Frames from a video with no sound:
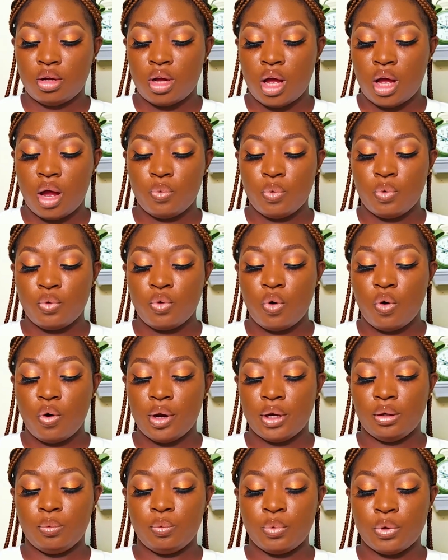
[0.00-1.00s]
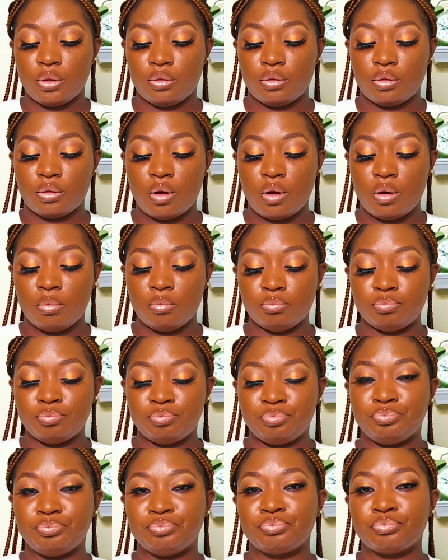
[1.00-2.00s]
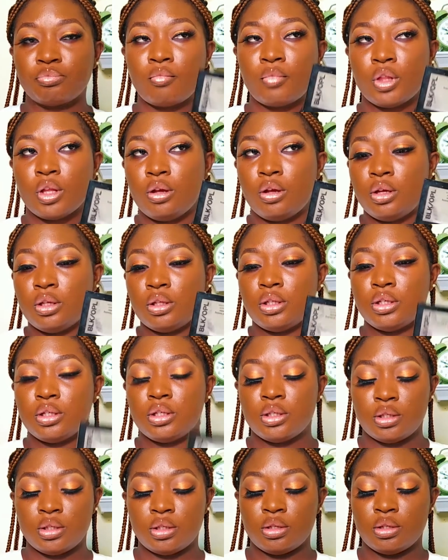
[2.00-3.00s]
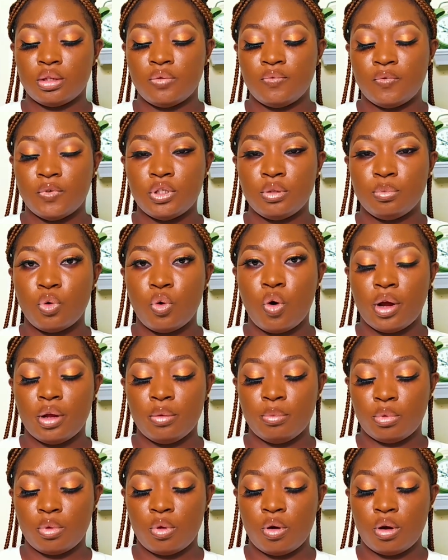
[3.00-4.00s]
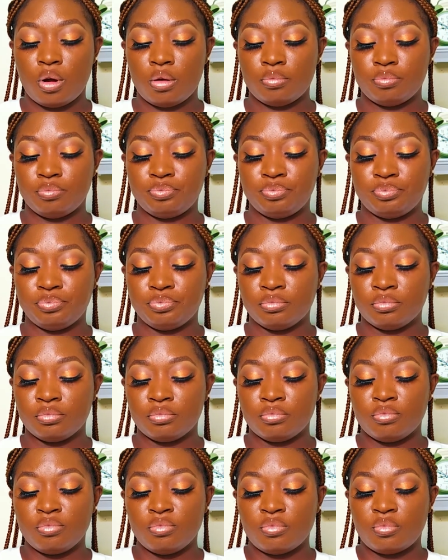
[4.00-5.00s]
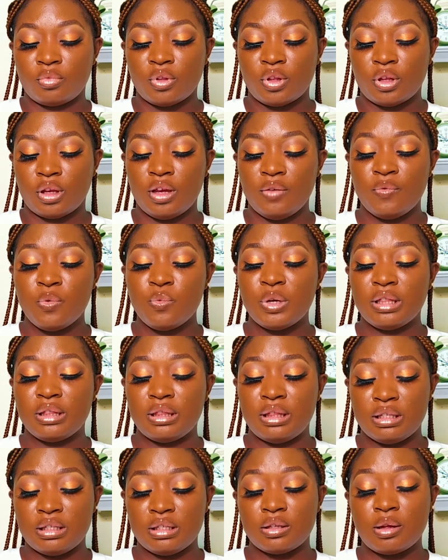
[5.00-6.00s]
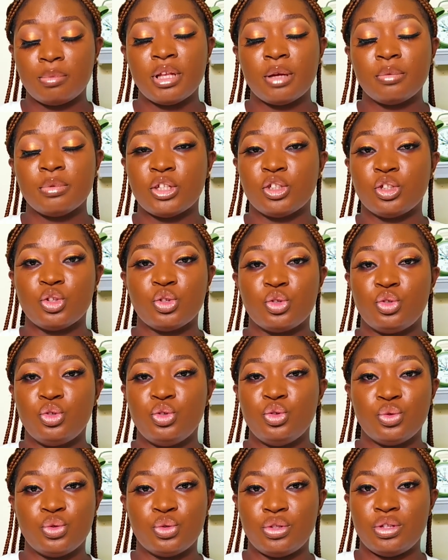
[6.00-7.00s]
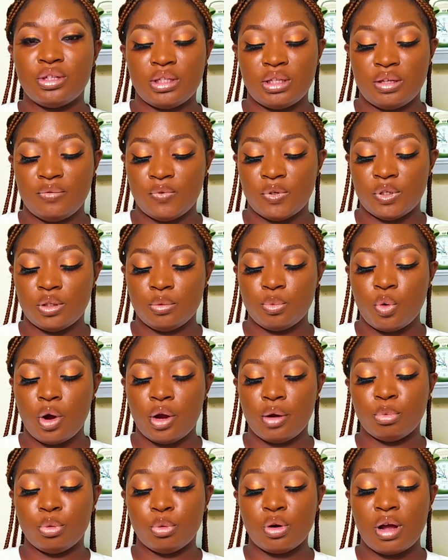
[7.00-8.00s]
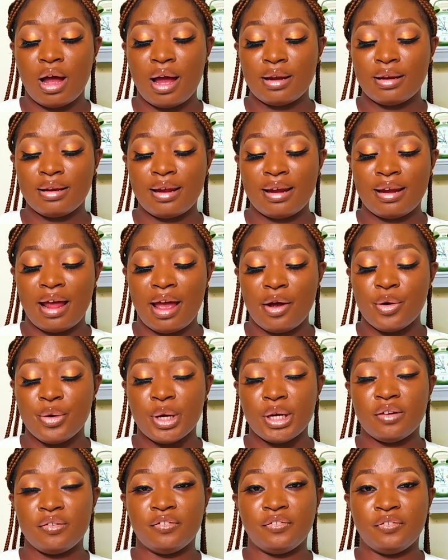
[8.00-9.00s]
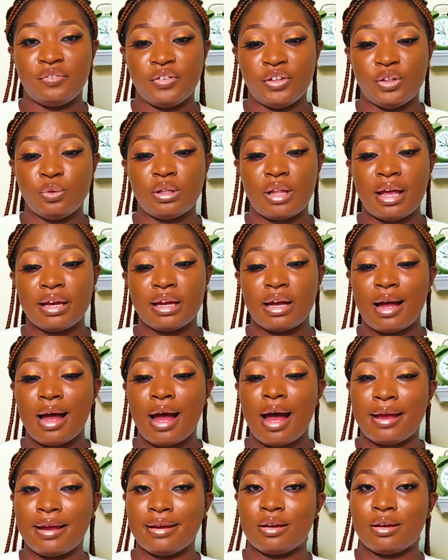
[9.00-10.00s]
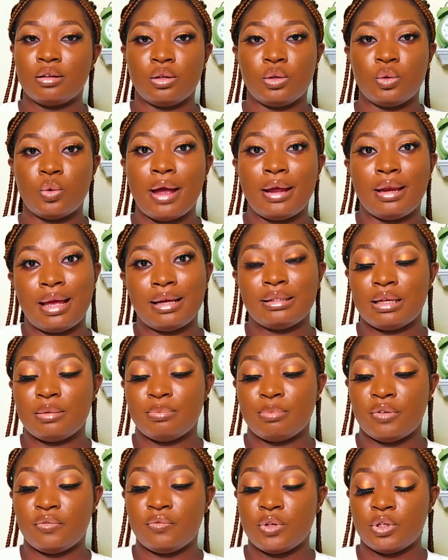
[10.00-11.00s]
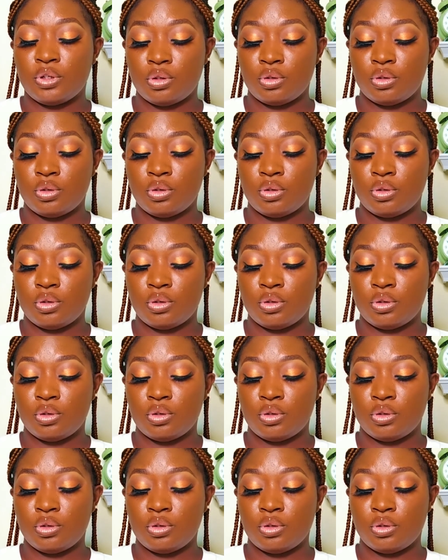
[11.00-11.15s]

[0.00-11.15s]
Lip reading: I will go in with this invisible oil block. Even with this, sometimes I just use this invisible oil block and then I already feel like I lighted my face.